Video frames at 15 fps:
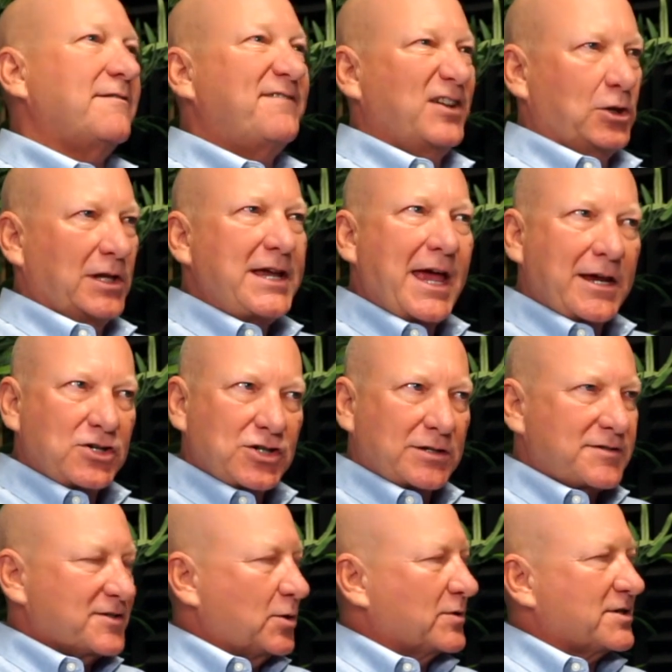affiliation,
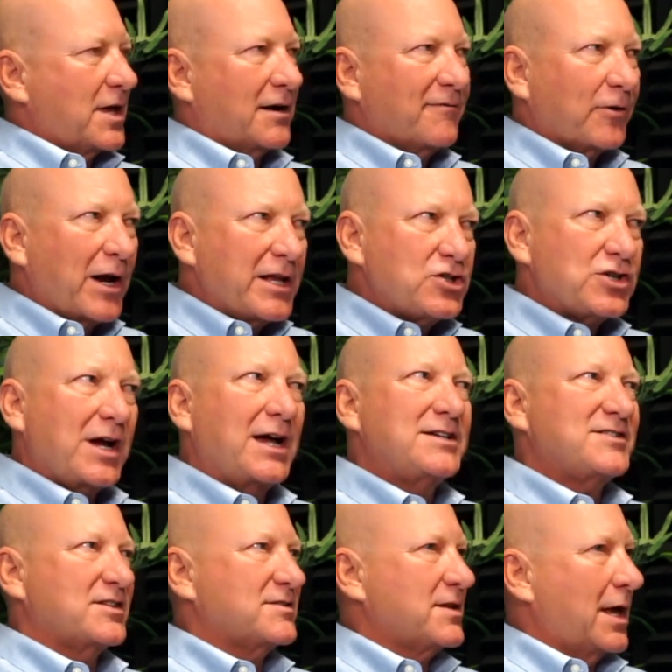so it's not a franchise.
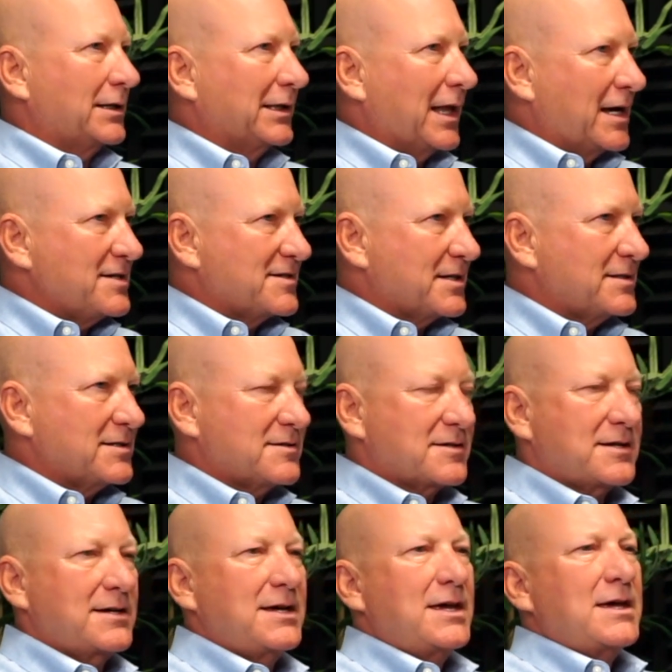It's not licensed.
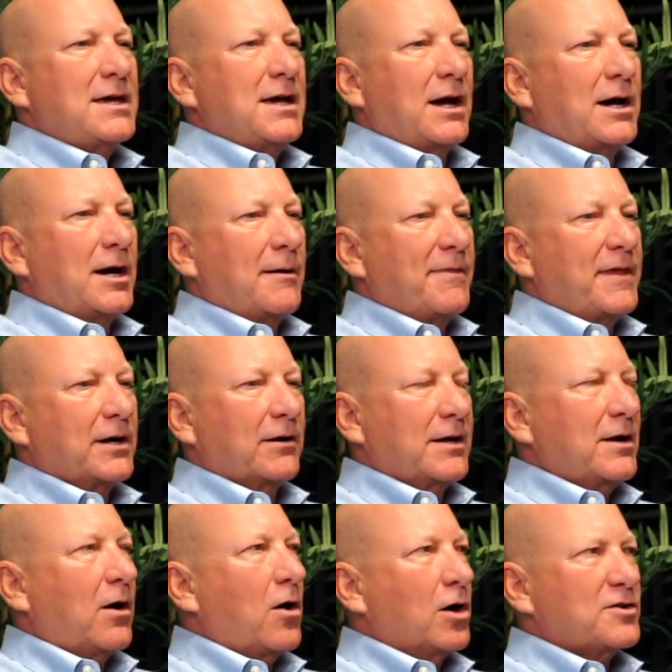There
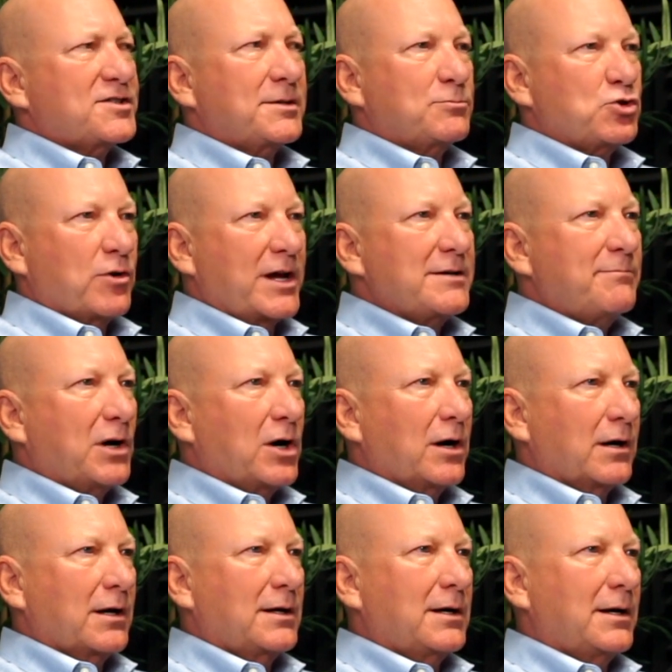are some
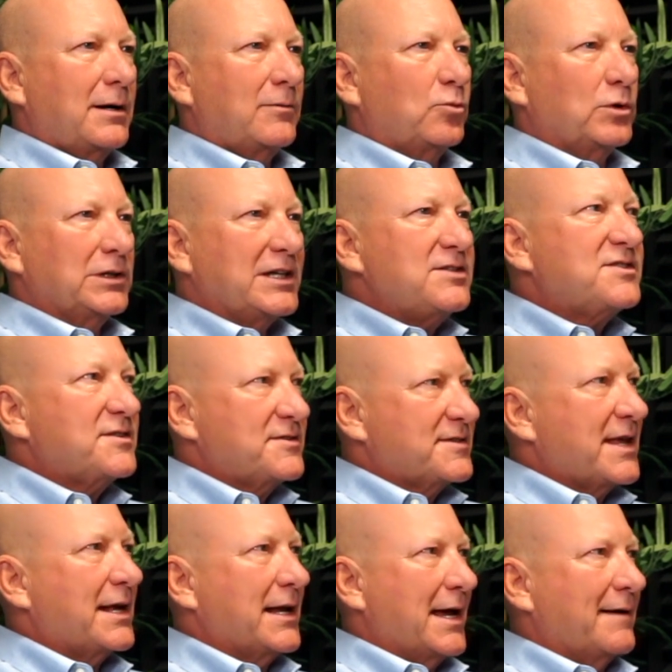trademark releases
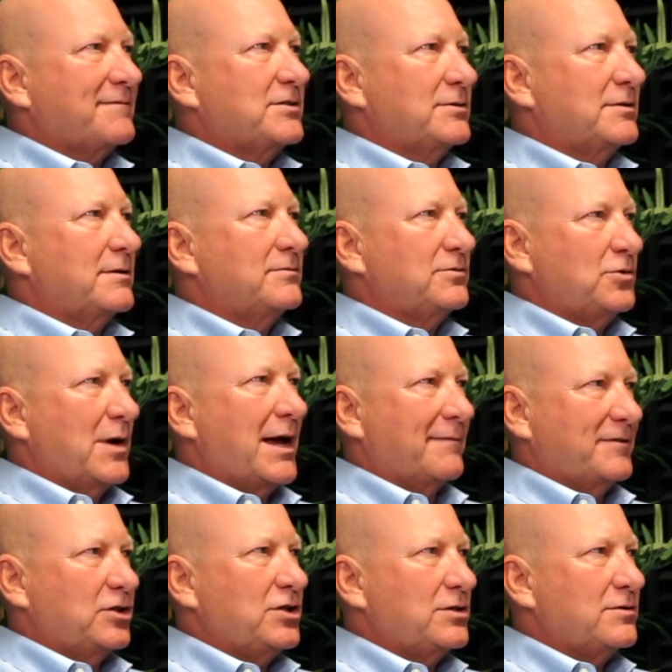that you have
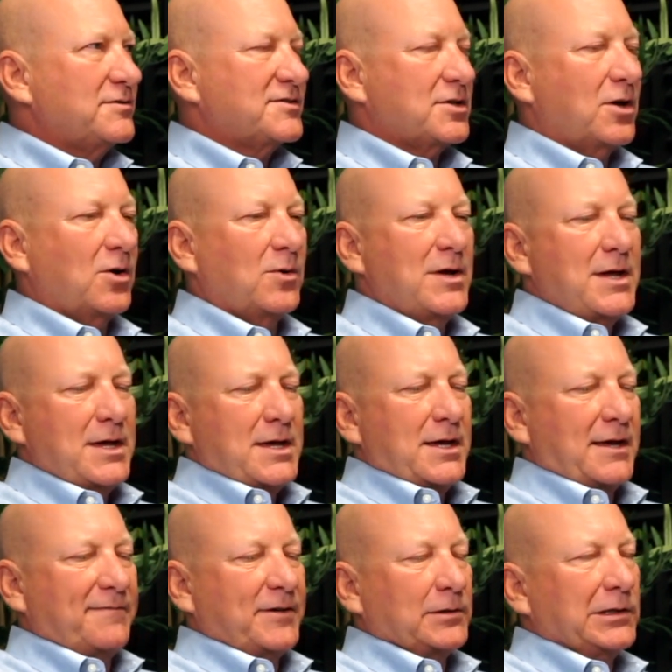to use. So
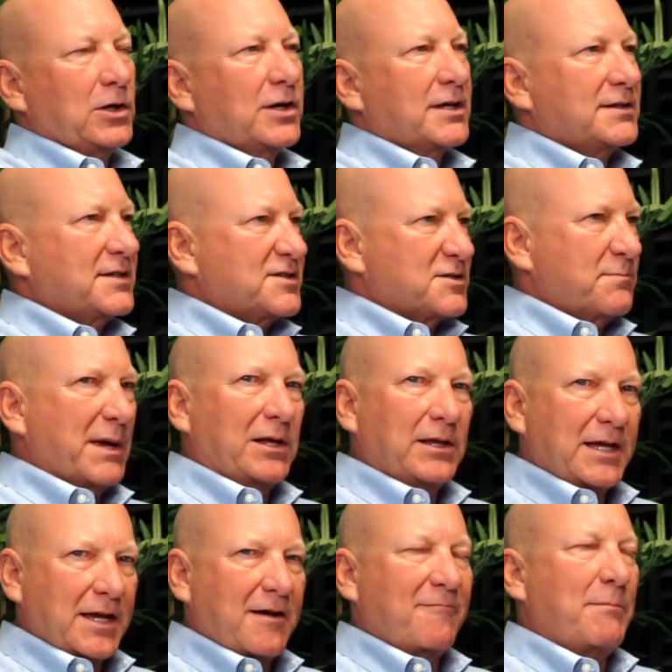if you look at the
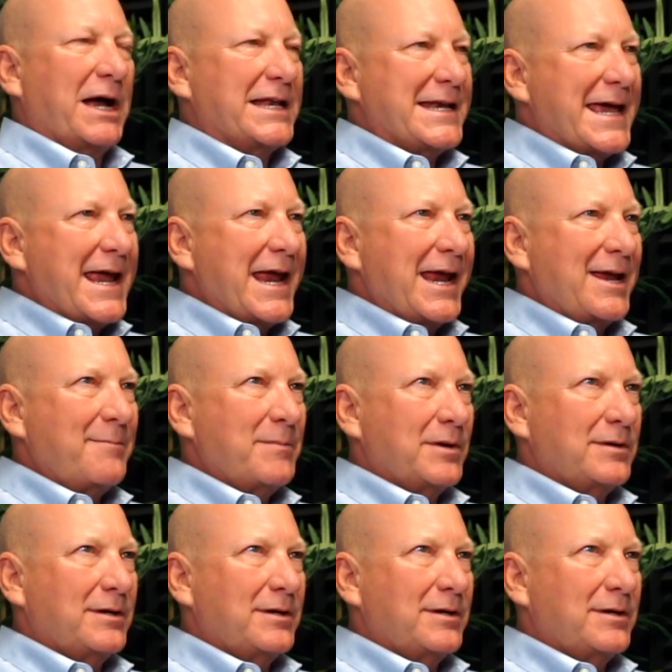spelling of my name,